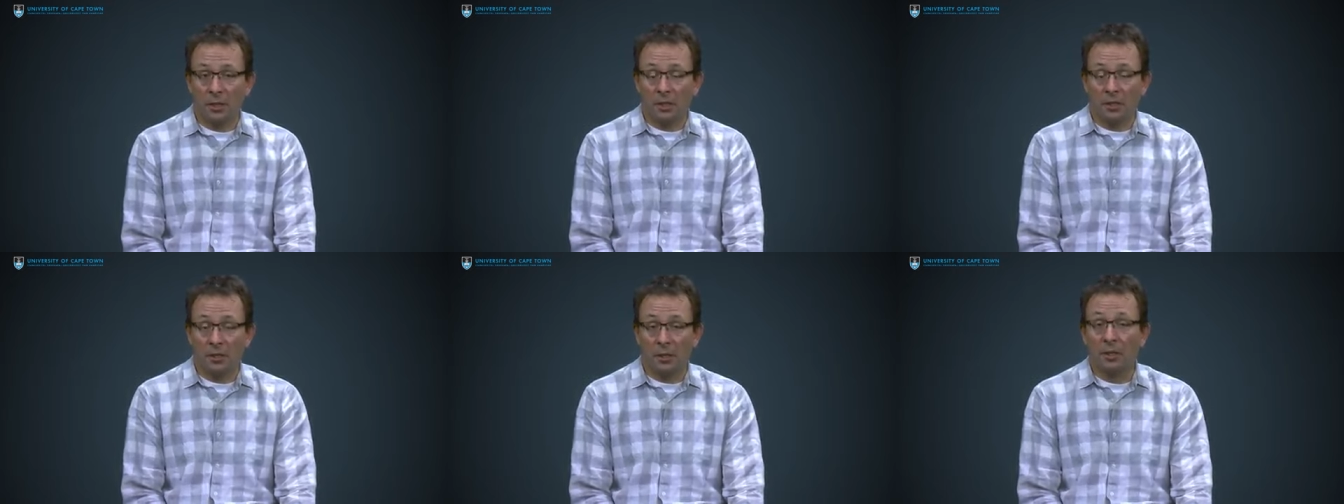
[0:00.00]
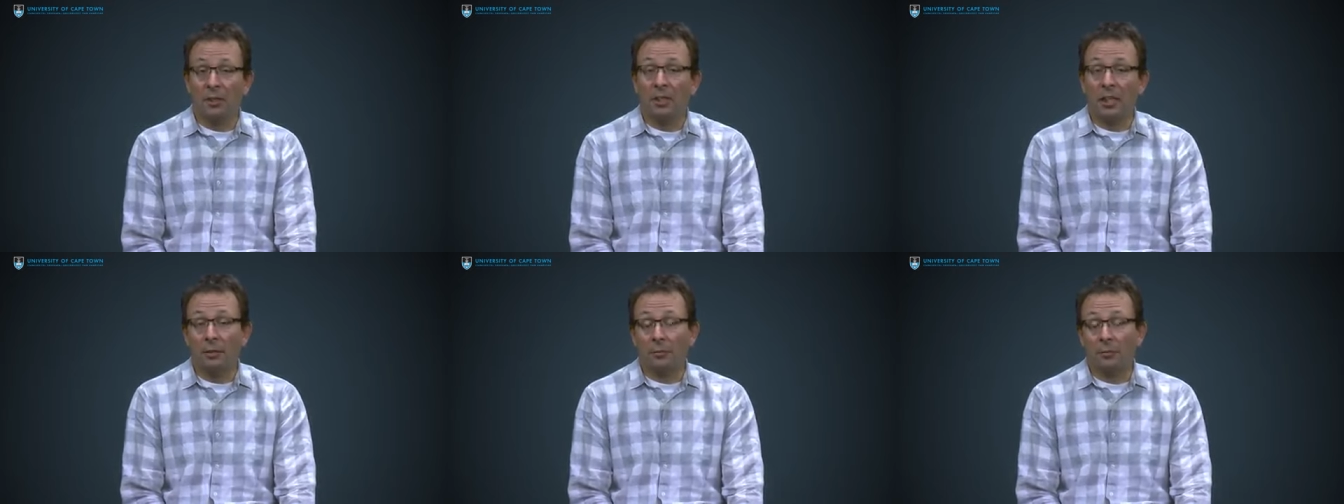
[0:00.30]

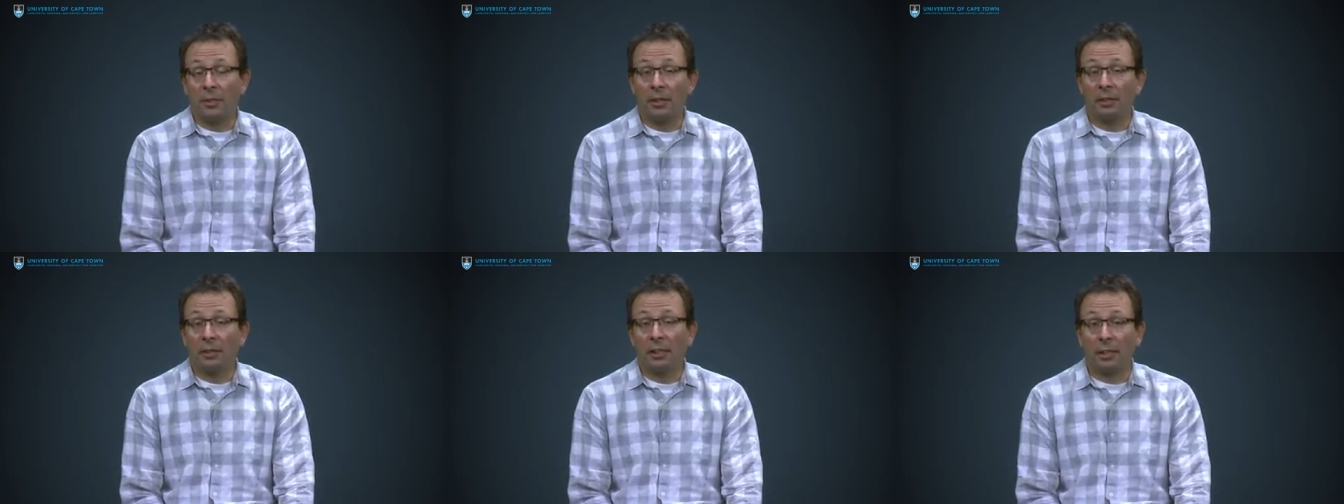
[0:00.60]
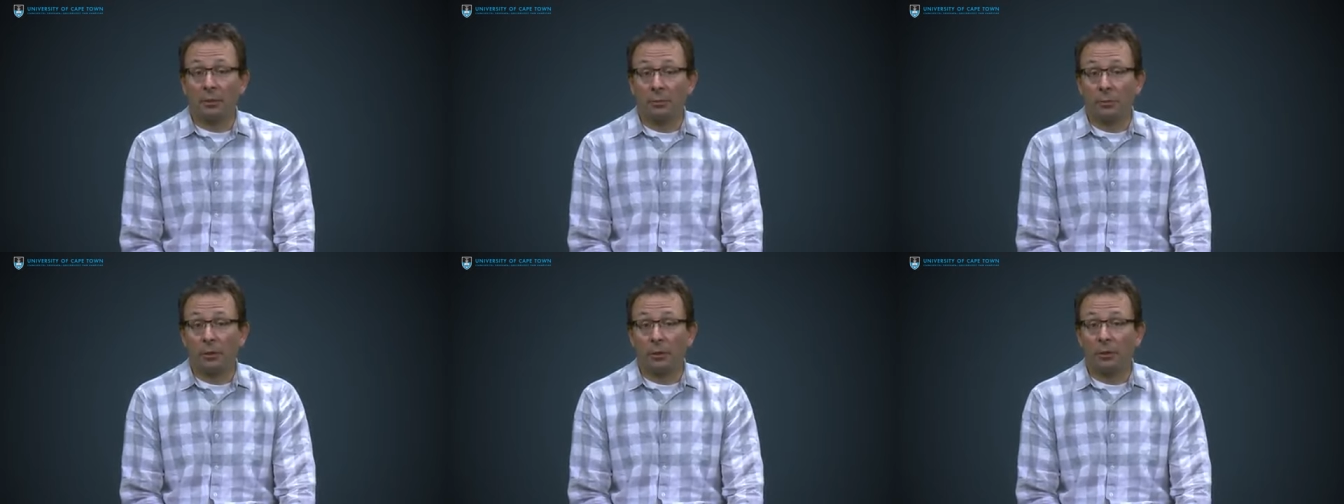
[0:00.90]
don't have that
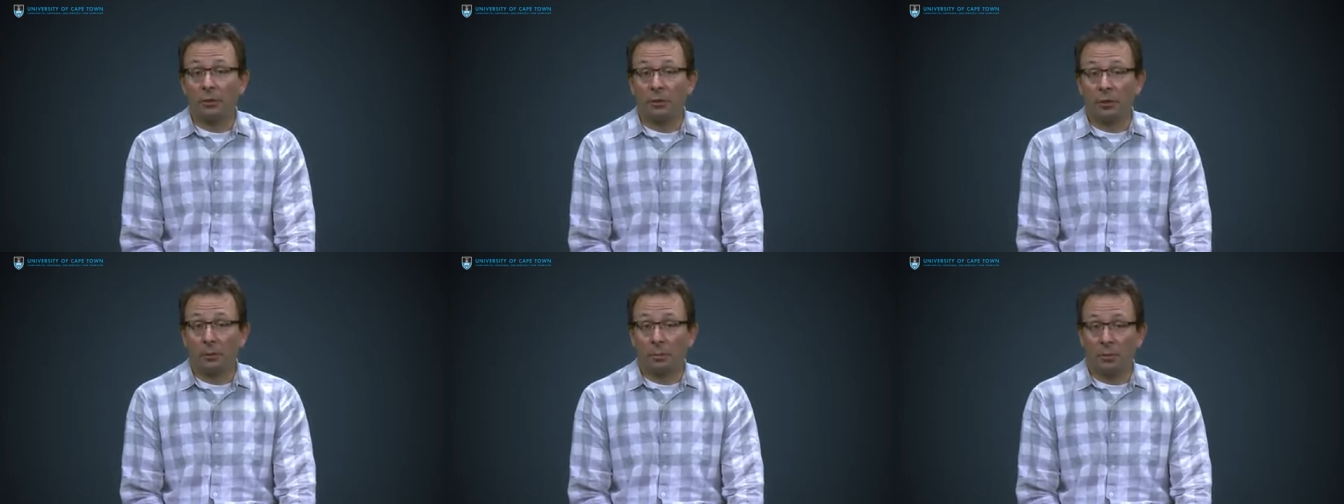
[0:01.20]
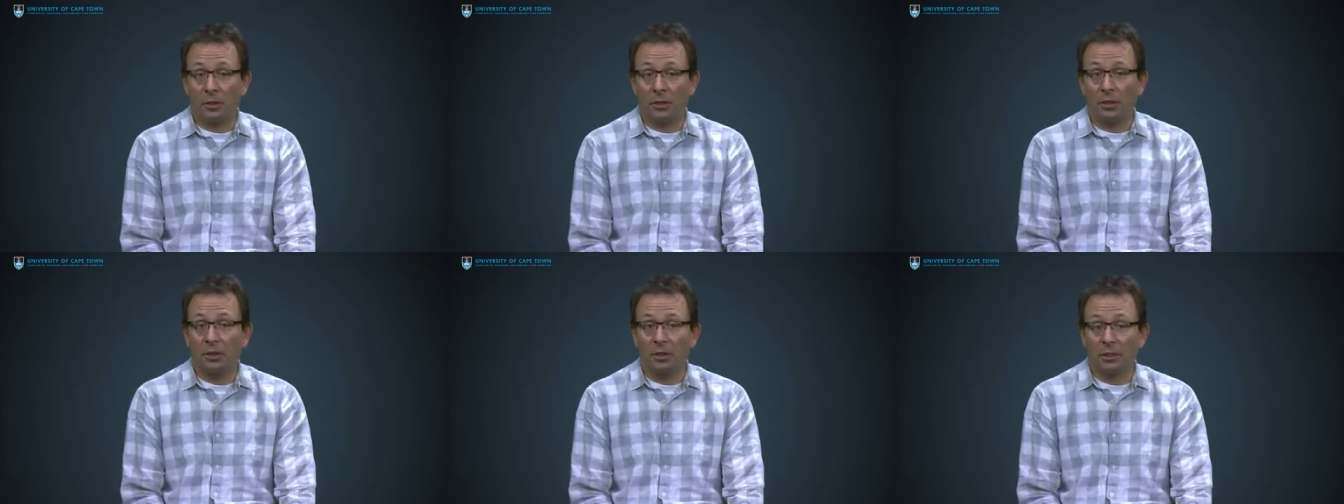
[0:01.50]
kind of long-term
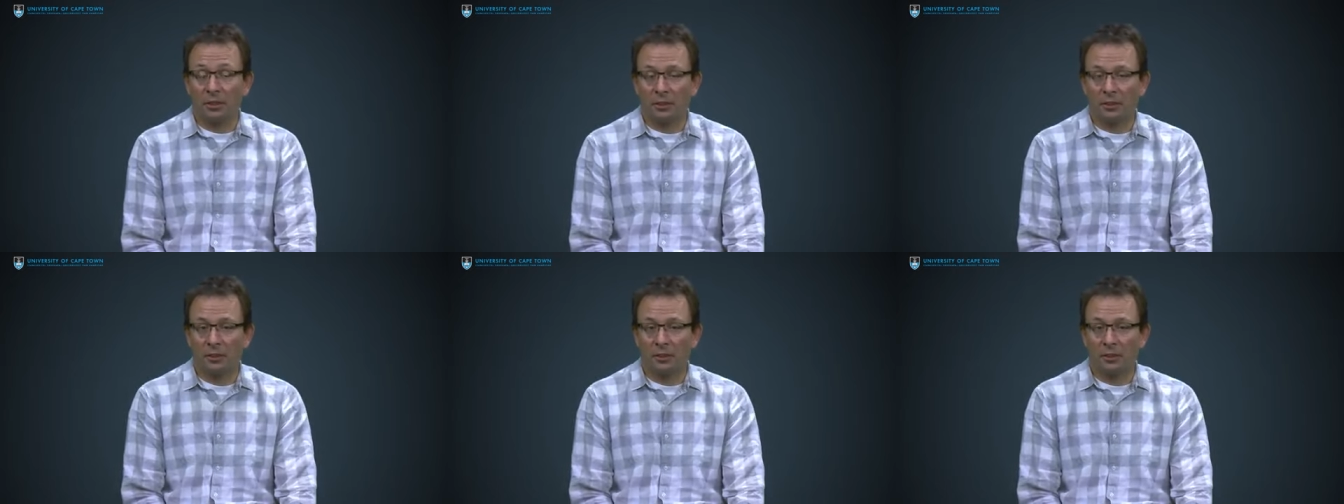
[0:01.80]
thinking.